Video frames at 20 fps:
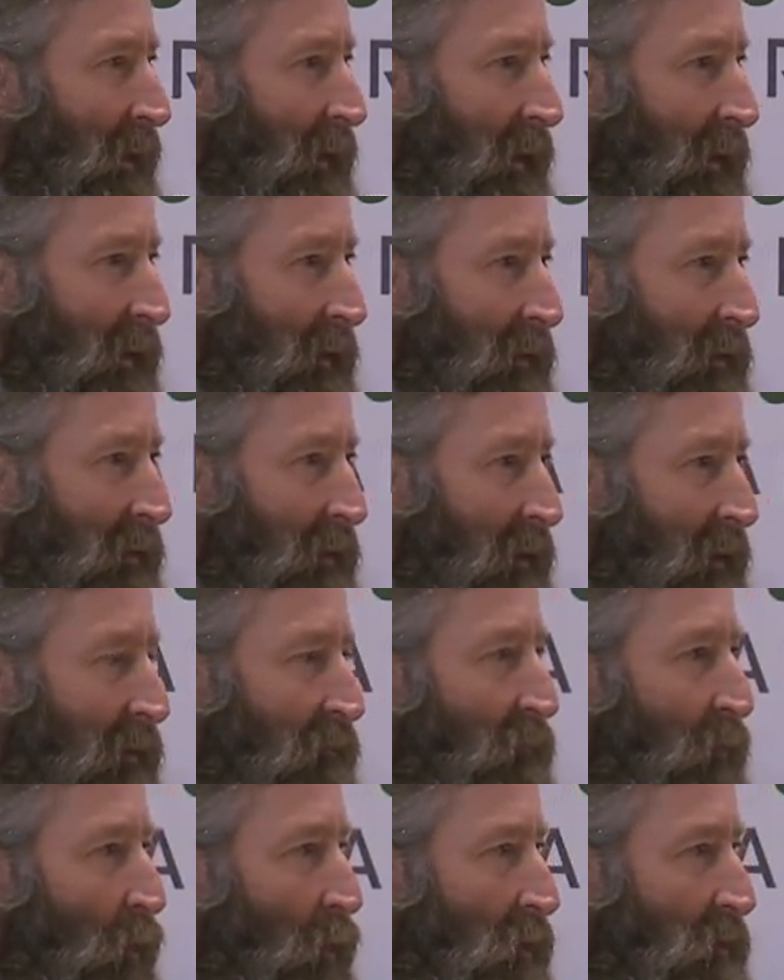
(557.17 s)
And
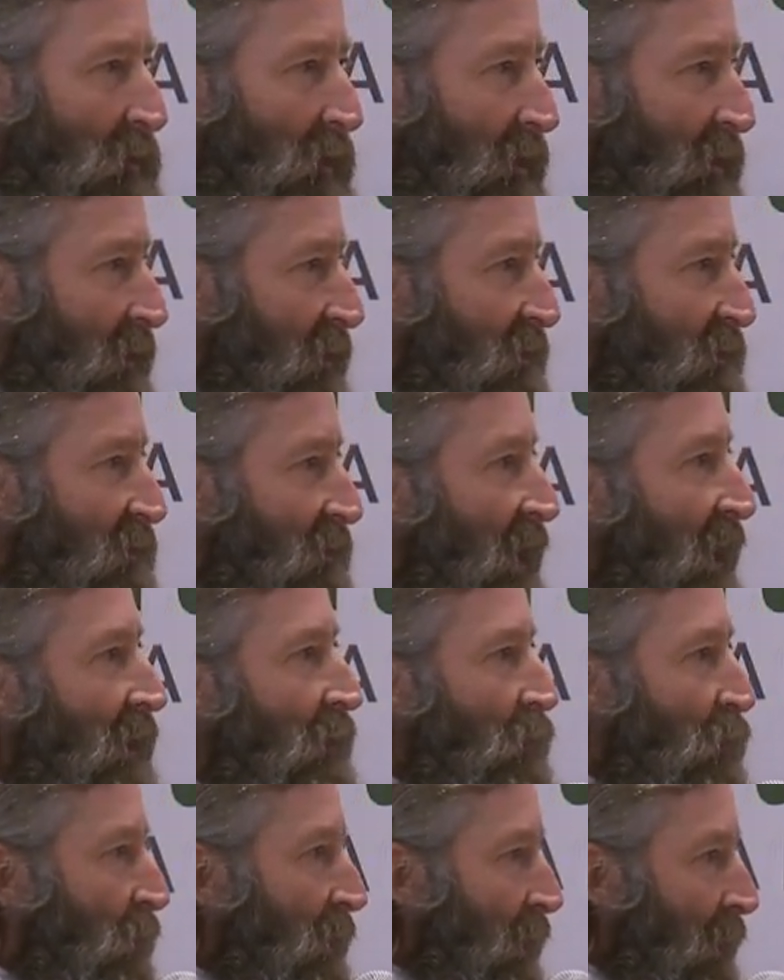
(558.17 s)
unfortunately, this
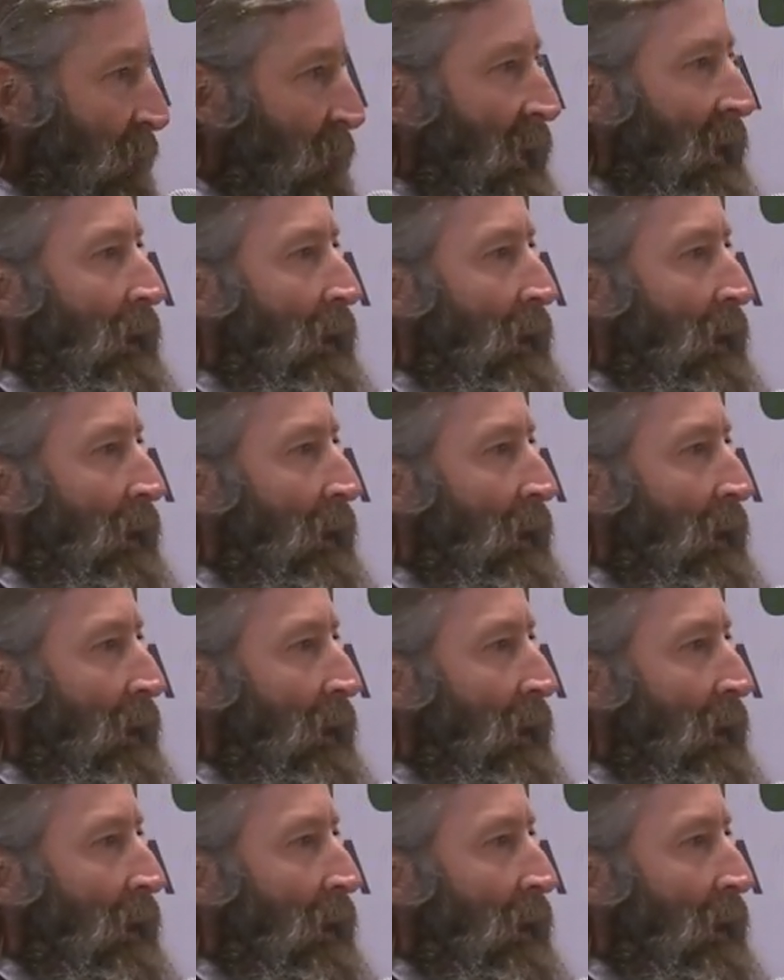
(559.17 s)
cycle kept